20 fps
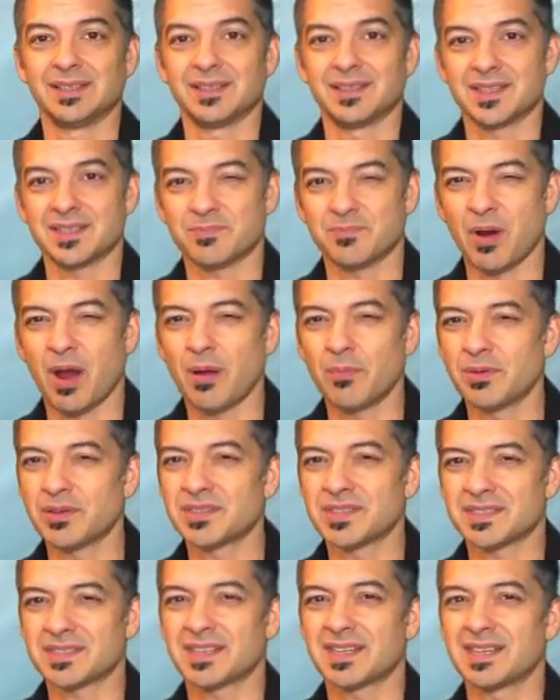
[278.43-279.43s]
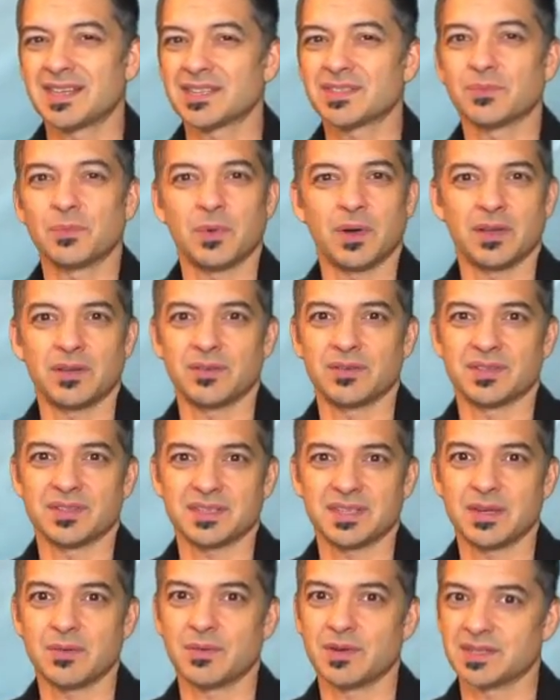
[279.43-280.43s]
it's probably just that he doesn't want you to
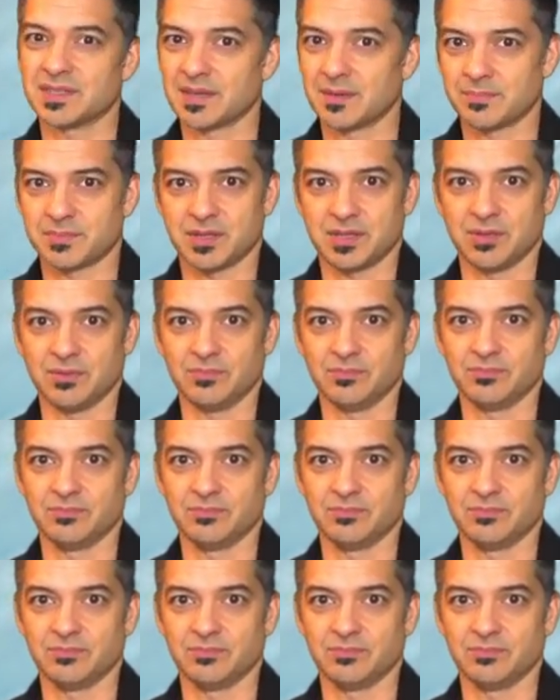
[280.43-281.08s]
see what he's up to.